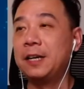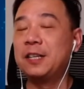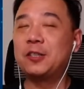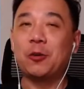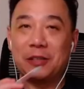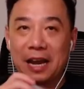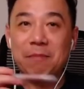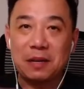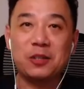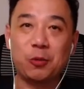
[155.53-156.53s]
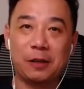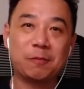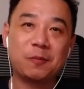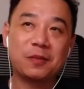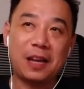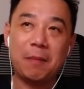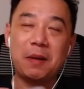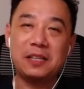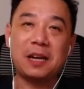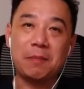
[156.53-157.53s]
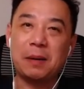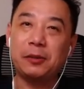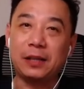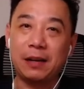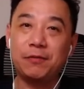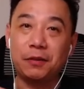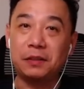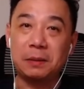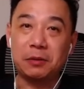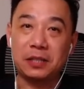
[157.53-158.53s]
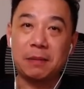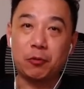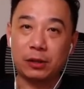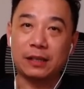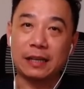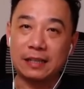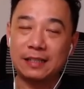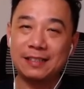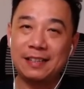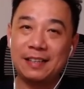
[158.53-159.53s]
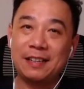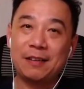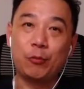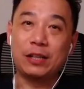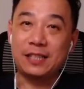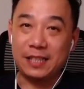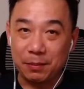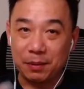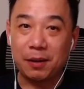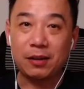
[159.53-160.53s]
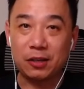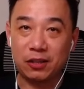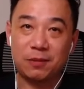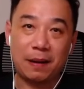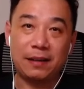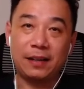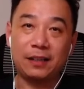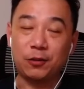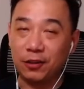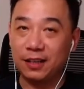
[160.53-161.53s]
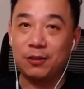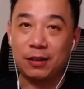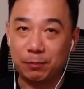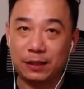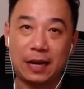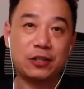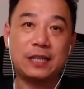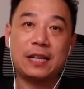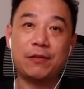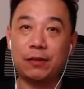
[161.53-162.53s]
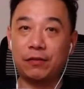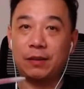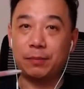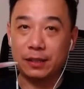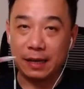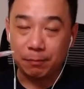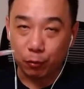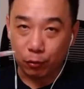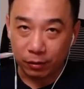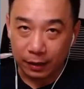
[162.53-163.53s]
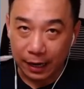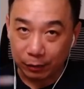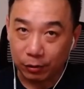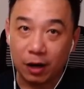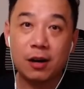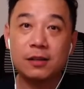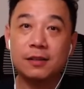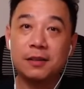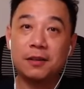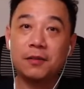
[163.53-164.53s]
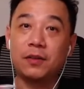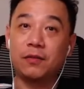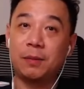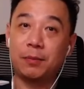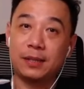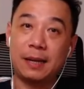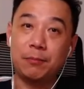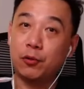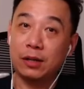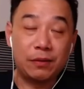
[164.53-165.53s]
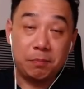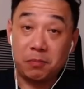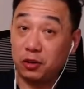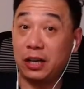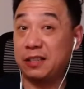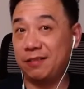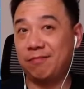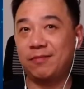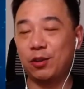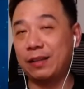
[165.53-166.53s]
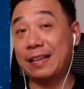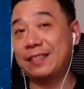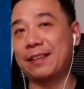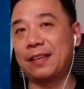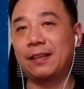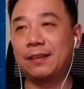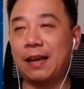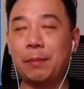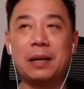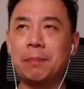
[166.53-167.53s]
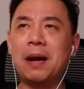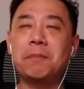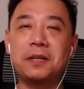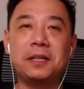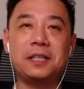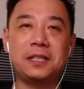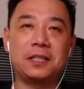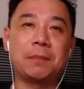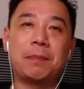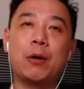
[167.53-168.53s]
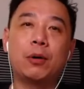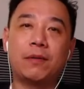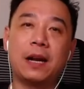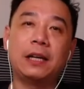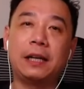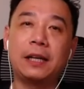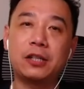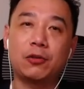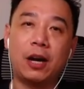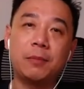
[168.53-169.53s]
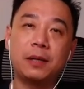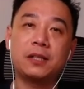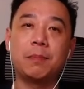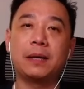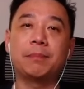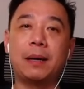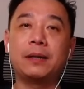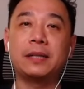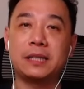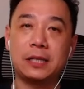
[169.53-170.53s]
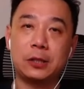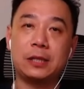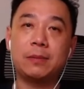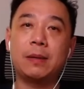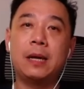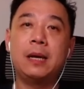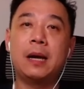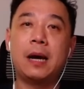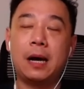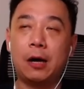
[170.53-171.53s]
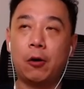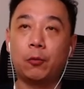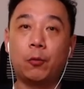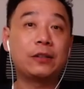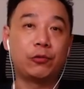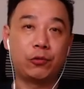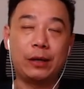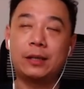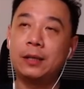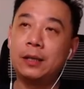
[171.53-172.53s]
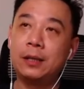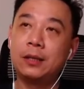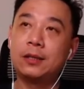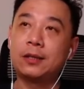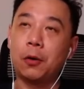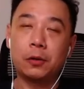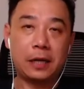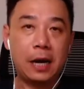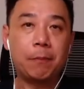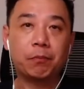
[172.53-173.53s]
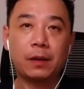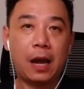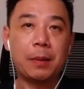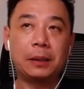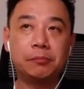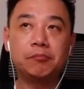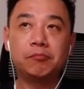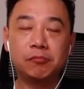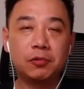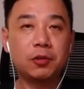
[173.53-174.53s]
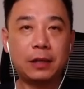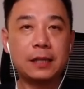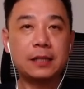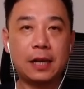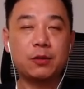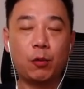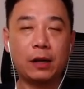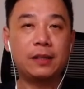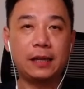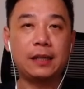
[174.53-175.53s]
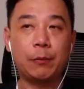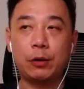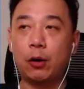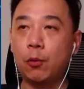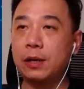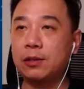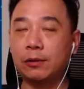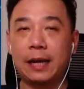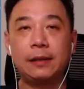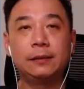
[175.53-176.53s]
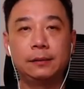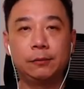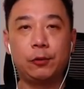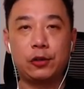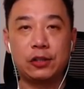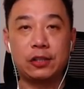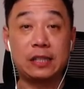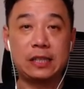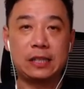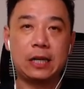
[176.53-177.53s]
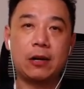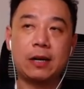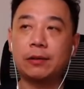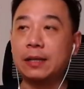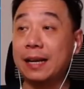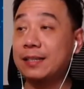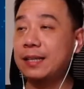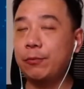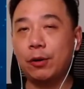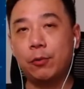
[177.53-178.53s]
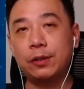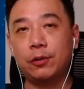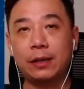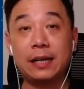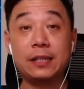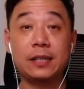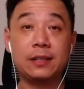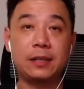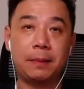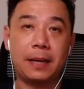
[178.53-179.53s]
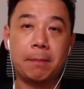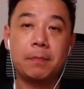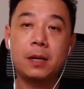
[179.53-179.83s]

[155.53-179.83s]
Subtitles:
So that means what? That means I'm able to get 50% more clicks with the same amount that you're spending. Do you think you can potentially get 50% more add to cart, 50% more even purchase? So that's the thing. I mean, in my opinion, this is the power of analytics to help us make better decisions on what to tweak. So yeah, I mean, so that's one thing that we always look at, which is the CTR. Now, the next thing we always look at is the CPM.